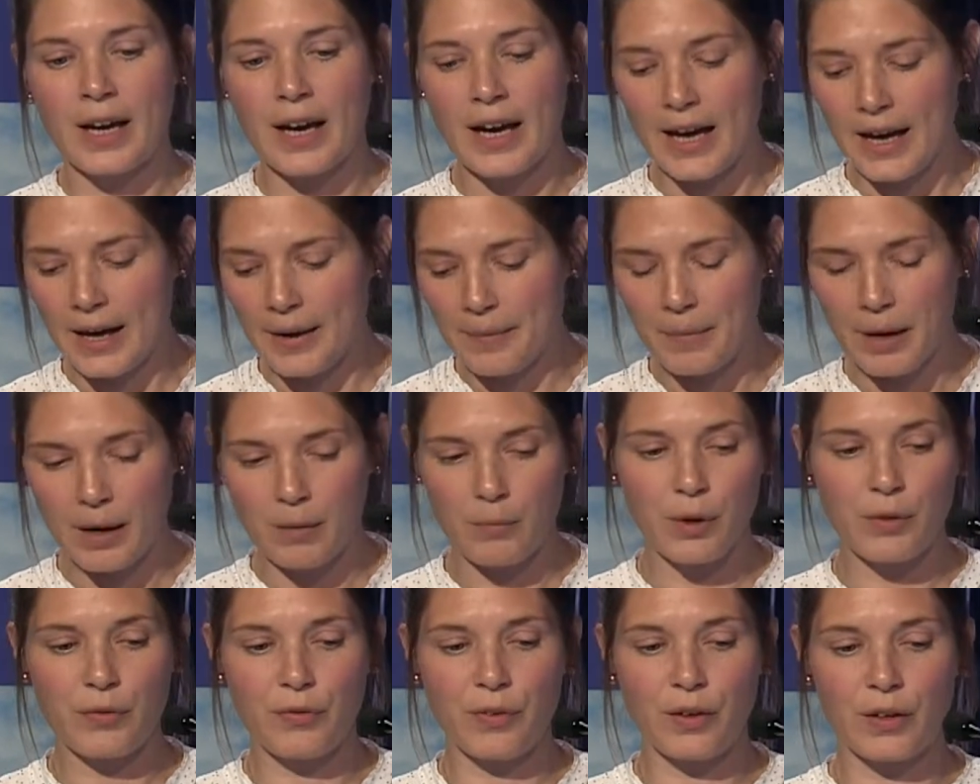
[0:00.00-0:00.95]
And
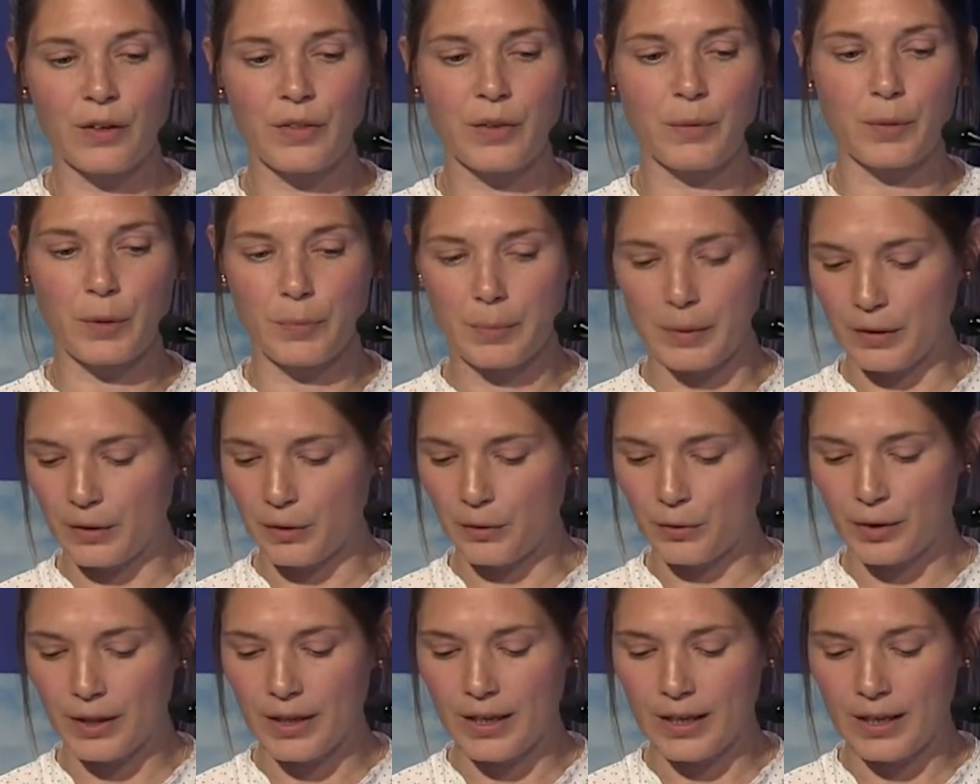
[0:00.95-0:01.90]
we followed them up at
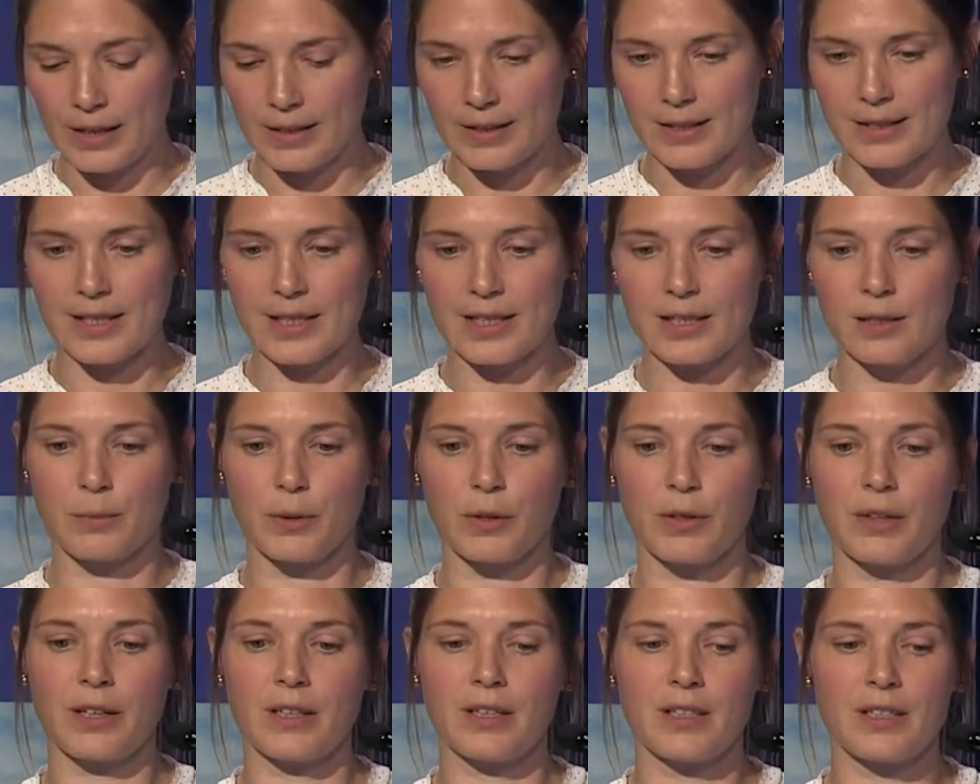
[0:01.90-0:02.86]
3 and 6
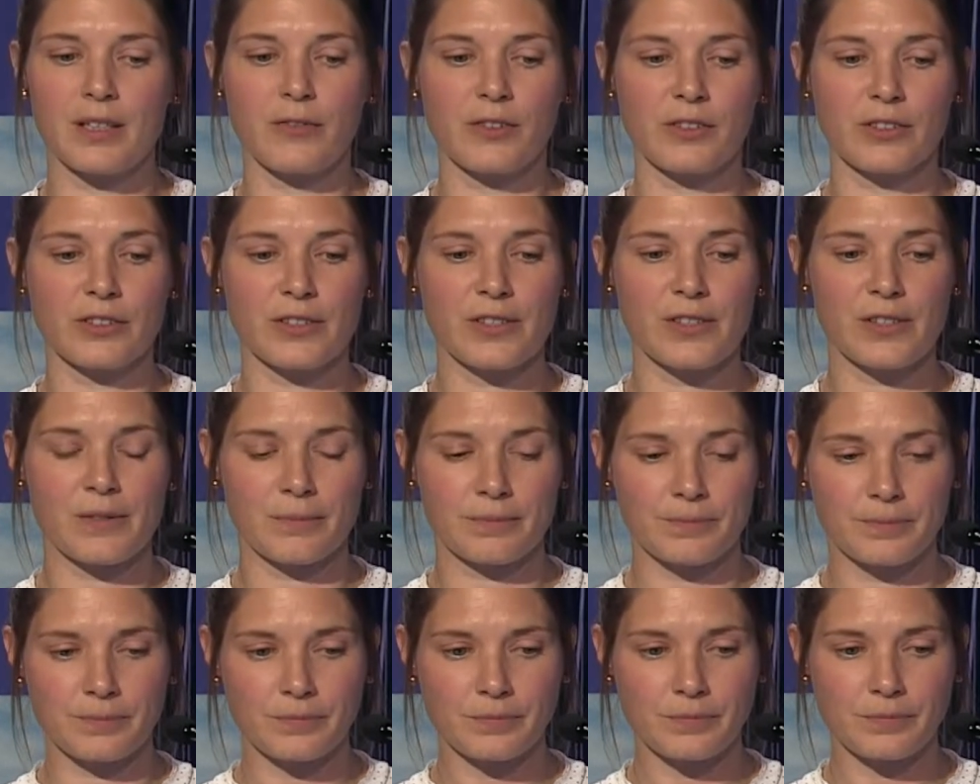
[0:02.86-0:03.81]
month intervals.
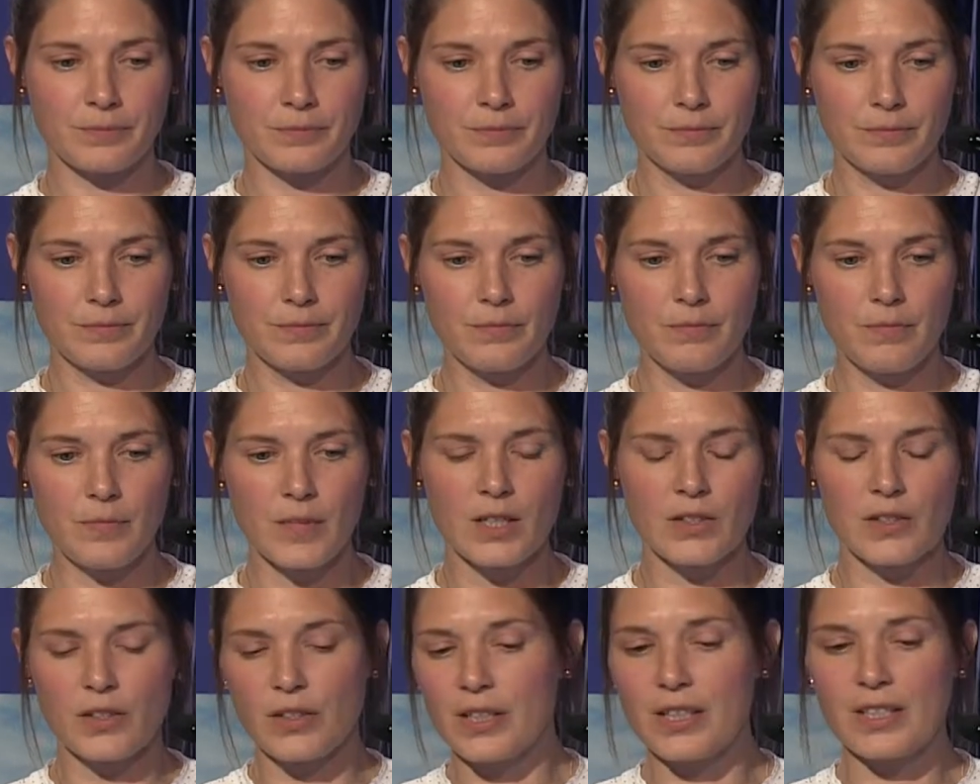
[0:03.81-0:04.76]

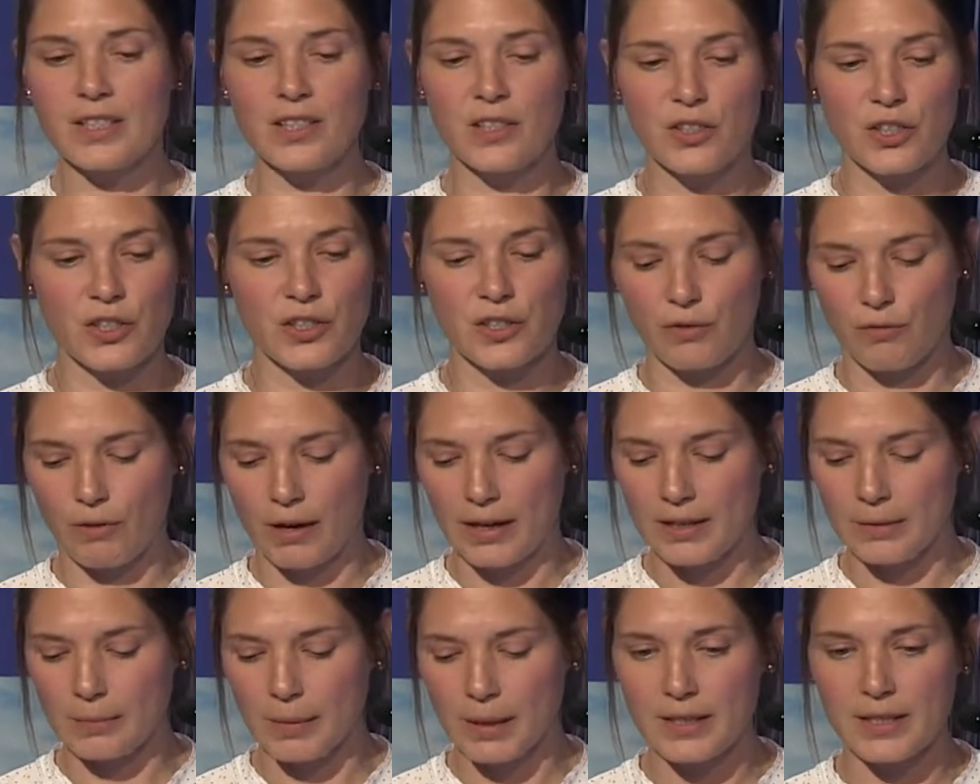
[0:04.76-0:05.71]
So these are just the
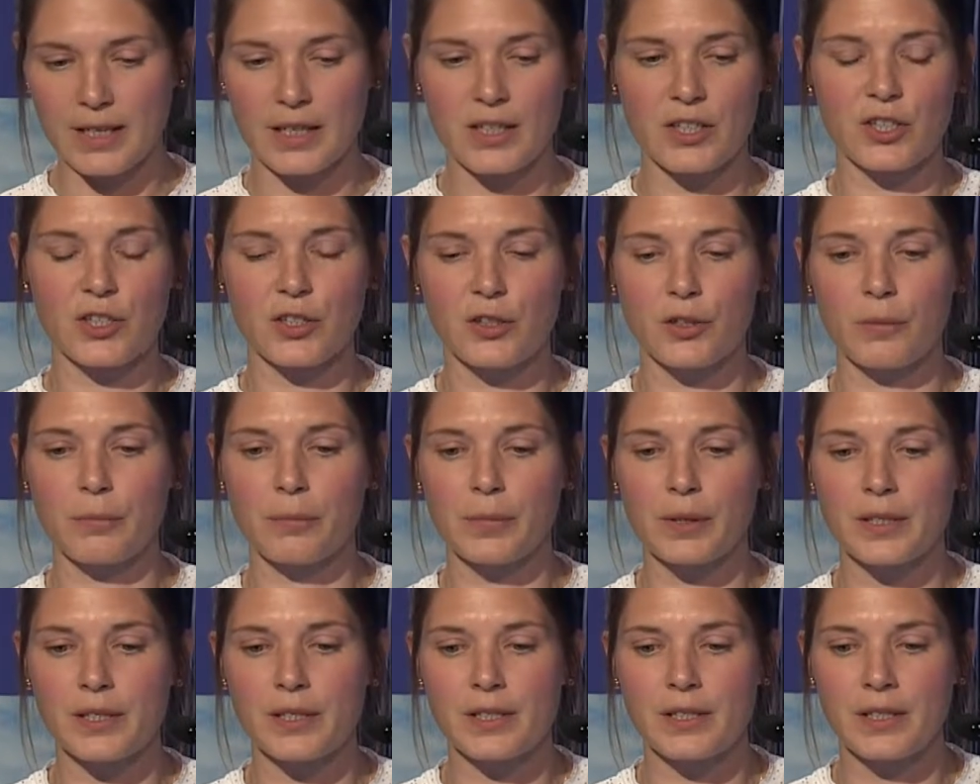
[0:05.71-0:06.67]
randomization
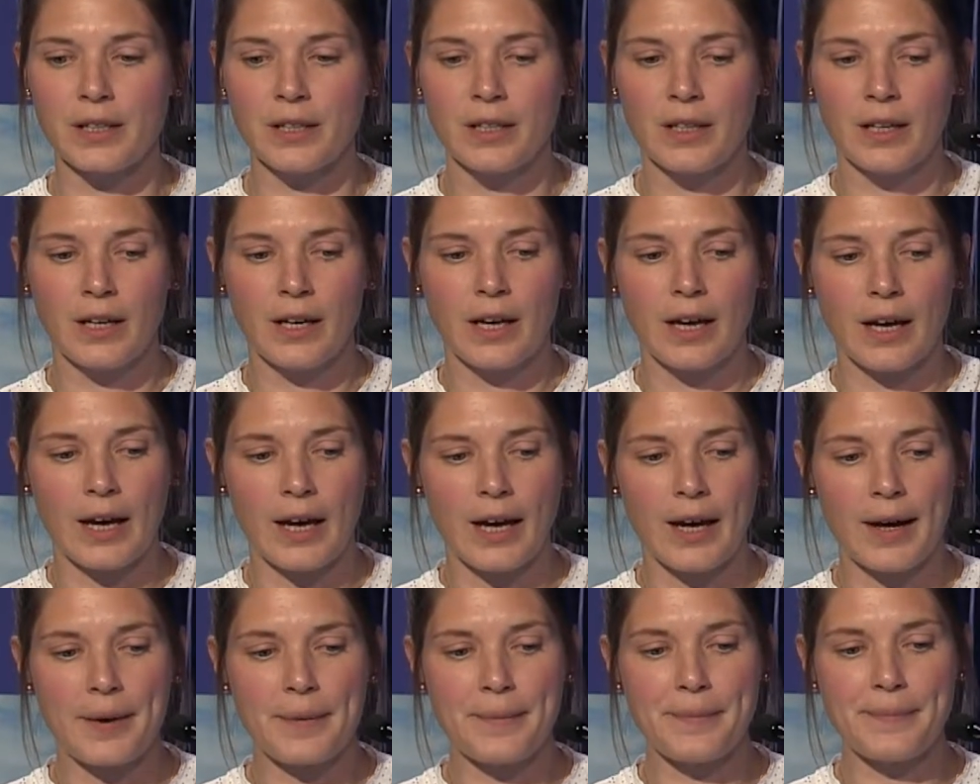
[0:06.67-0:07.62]
numbers.
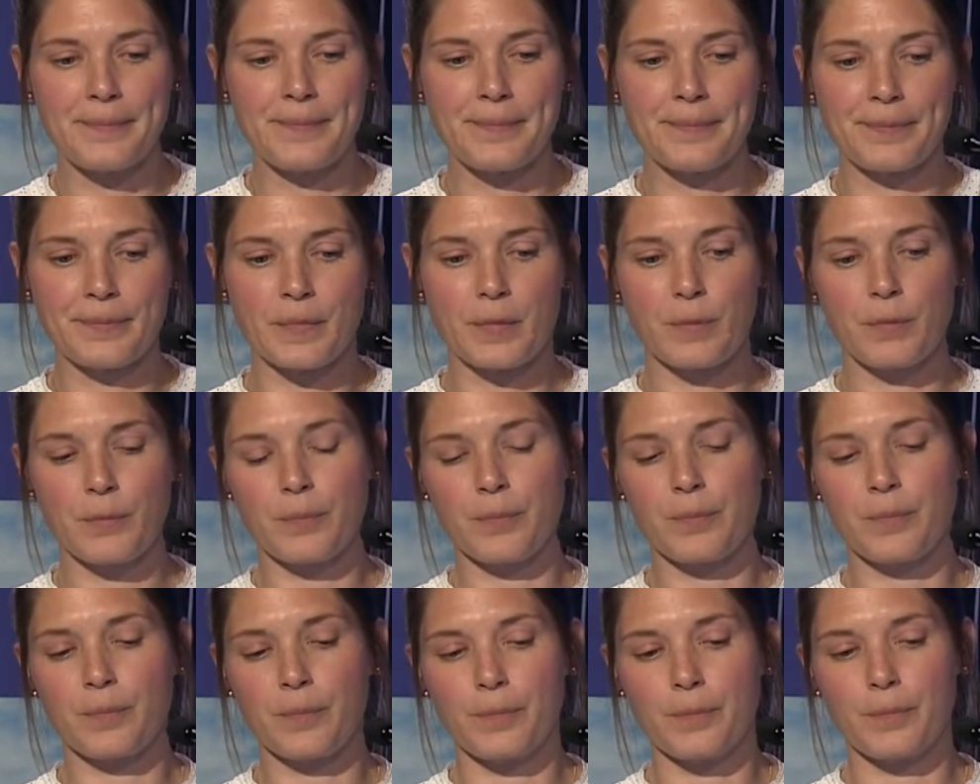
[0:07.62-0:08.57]
The
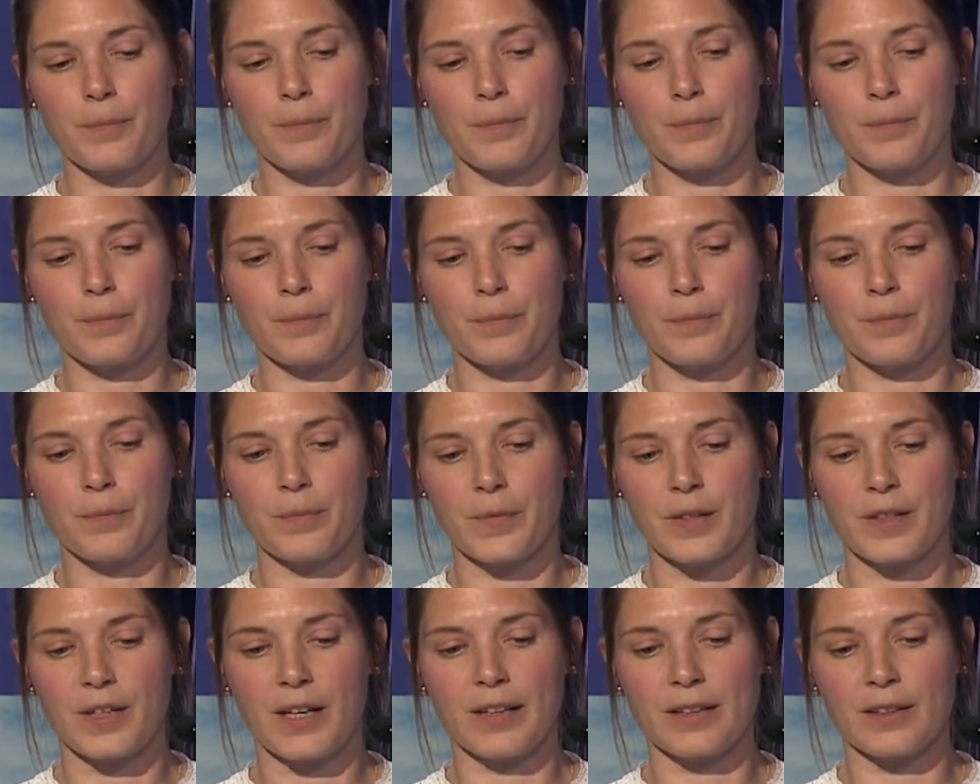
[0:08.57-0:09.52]

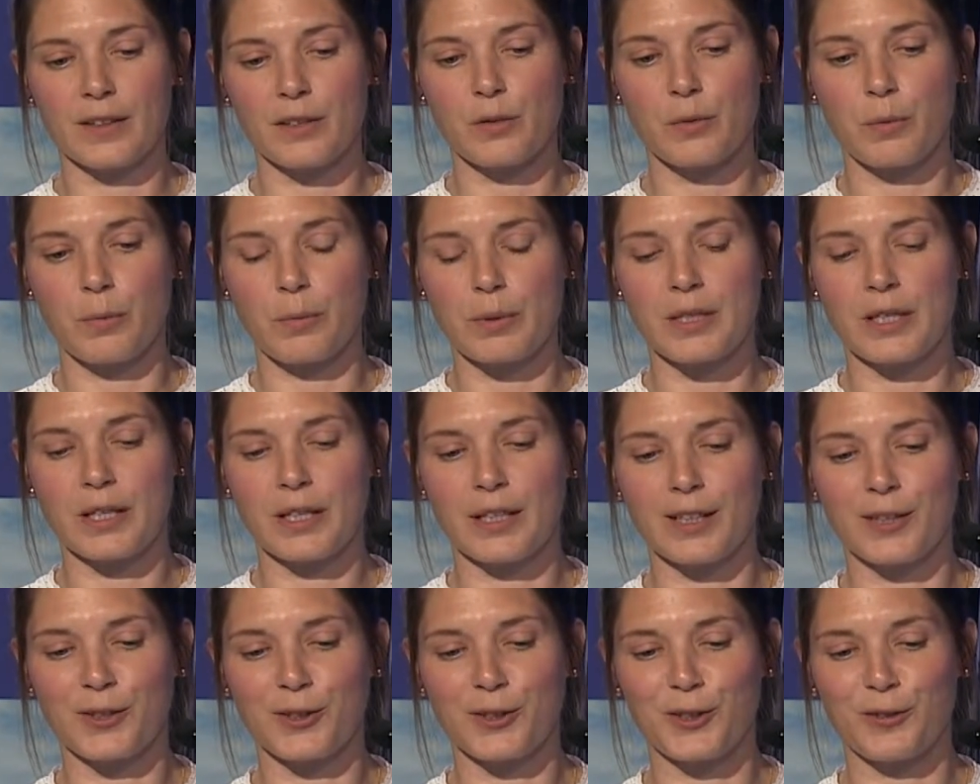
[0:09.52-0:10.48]
Netherlands were
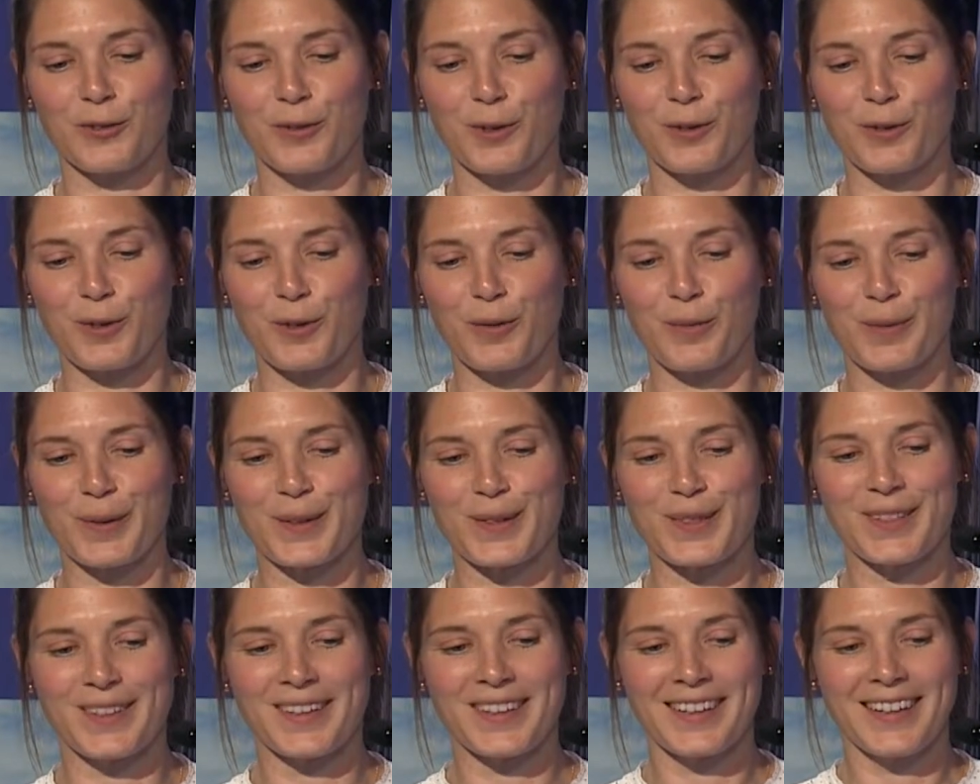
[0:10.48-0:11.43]
particularly good at
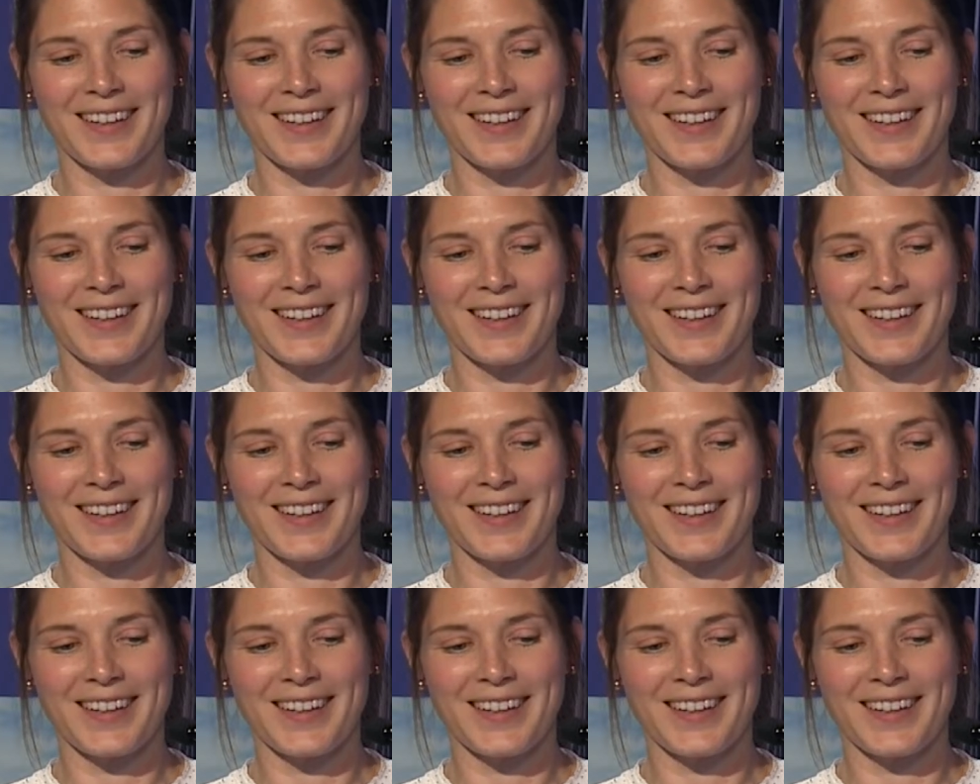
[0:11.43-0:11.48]
recruitment.